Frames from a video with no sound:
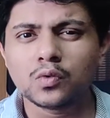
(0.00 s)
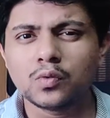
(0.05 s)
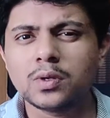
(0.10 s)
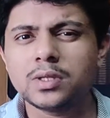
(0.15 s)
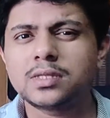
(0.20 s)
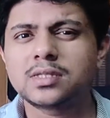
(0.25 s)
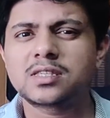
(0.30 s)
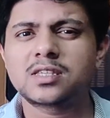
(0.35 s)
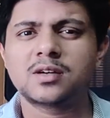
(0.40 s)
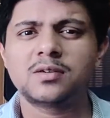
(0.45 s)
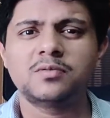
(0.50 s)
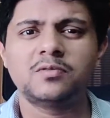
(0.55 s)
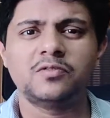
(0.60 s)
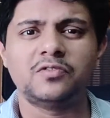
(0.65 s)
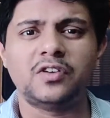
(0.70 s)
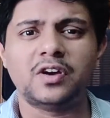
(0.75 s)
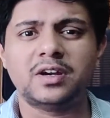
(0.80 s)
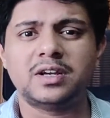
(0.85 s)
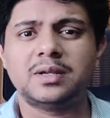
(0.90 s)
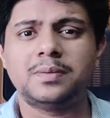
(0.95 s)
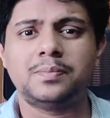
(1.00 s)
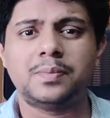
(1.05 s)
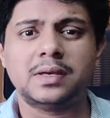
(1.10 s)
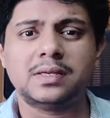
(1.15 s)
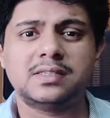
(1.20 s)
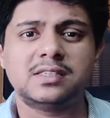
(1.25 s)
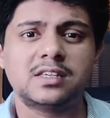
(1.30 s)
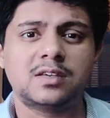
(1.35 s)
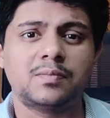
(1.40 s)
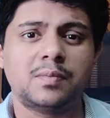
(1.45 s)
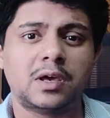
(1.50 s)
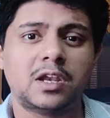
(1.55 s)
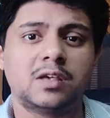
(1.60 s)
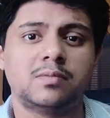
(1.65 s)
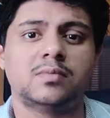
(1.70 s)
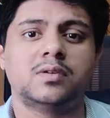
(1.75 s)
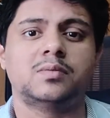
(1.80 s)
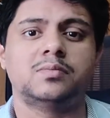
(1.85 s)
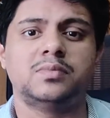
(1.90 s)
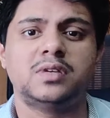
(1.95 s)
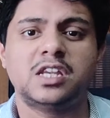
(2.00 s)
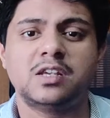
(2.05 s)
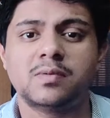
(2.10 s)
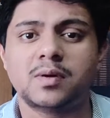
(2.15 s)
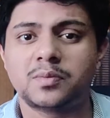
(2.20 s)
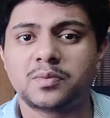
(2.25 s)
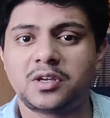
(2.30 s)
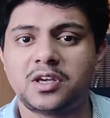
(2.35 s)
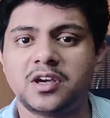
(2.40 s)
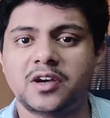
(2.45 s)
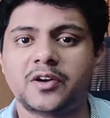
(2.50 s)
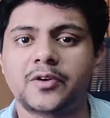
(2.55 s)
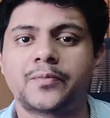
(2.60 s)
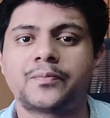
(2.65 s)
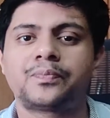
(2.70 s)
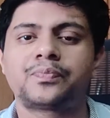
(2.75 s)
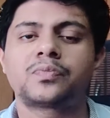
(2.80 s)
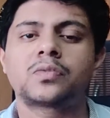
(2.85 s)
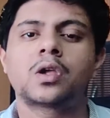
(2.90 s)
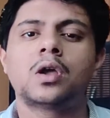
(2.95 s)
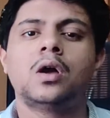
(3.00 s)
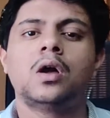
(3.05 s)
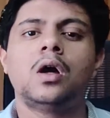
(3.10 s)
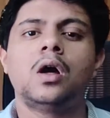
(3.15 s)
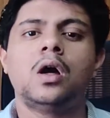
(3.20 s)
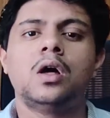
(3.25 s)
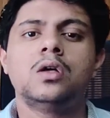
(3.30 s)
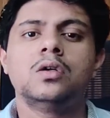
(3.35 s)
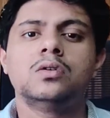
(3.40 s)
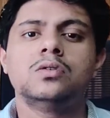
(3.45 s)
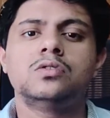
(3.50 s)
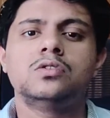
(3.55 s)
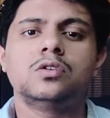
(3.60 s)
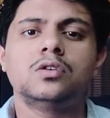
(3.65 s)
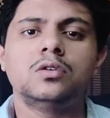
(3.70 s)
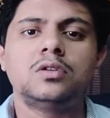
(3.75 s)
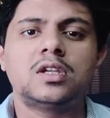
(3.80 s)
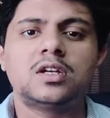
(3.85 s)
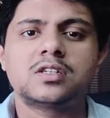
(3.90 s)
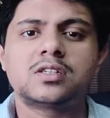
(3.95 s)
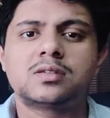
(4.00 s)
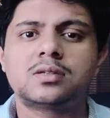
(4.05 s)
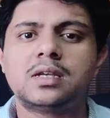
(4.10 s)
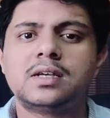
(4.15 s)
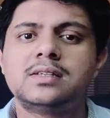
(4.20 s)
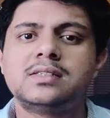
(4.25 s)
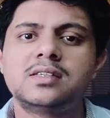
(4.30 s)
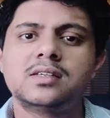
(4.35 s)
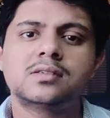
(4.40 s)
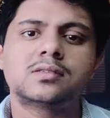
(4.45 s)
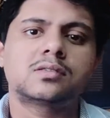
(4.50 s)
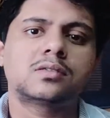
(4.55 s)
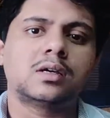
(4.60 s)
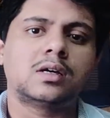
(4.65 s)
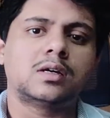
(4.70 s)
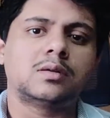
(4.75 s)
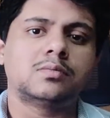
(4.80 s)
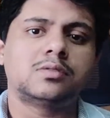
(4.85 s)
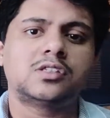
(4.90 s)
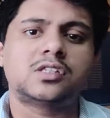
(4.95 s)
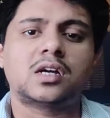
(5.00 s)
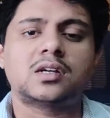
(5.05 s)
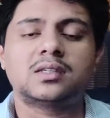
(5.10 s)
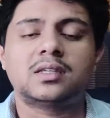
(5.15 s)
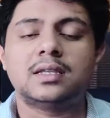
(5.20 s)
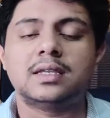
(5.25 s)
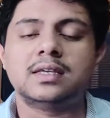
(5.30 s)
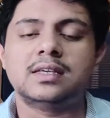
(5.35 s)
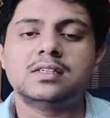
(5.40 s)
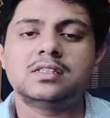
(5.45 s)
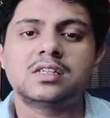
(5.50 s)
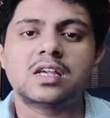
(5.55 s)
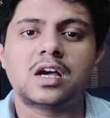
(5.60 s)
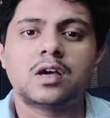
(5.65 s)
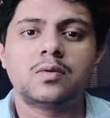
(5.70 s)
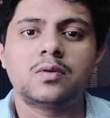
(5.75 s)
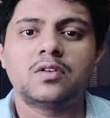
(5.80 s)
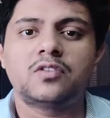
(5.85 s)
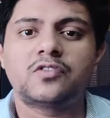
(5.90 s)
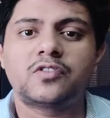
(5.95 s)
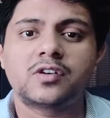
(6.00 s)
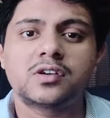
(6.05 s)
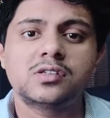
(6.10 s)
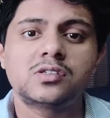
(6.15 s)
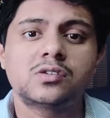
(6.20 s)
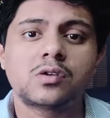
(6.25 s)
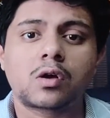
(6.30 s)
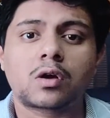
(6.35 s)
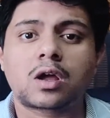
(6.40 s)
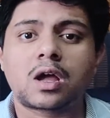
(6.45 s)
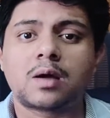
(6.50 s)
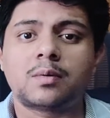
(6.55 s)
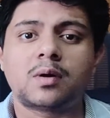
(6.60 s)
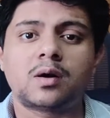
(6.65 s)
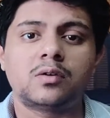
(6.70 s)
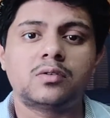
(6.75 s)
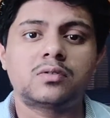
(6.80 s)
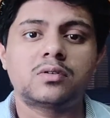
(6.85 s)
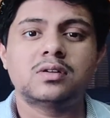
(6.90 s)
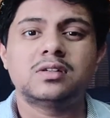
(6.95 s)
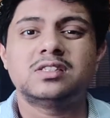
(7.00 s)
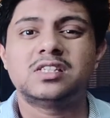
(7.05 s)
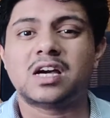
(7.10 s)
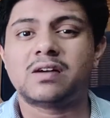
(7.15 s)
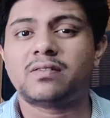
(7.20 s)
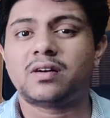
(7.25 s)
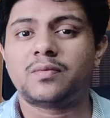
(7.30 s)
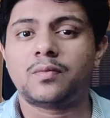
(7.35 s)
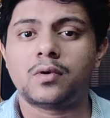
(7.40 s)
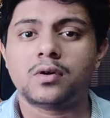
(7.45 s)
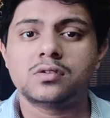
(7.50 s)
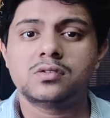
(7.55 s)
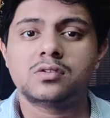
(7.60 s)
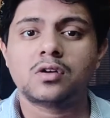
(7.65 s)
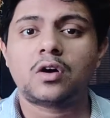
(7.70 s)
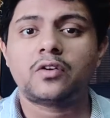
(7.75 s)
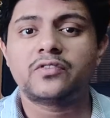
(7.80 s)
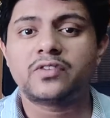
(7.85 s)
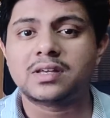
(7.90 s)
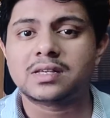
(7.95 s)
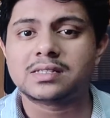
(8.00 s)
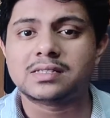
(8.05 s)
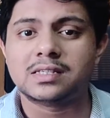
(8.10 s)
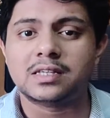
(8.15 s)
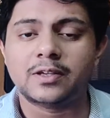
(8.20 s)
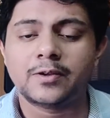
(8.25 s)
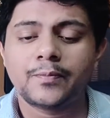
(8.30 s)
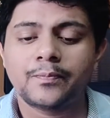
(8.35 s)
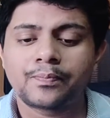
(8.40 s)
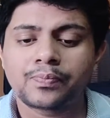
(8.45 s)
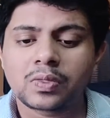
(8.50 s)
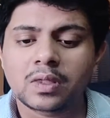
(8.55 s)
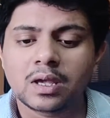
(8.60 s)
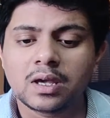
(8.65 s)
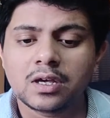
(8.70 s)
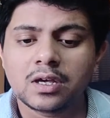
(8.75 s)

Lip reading: with some very basic minimum care. So let's just start the list. I will first talk about Java moss. Obviously,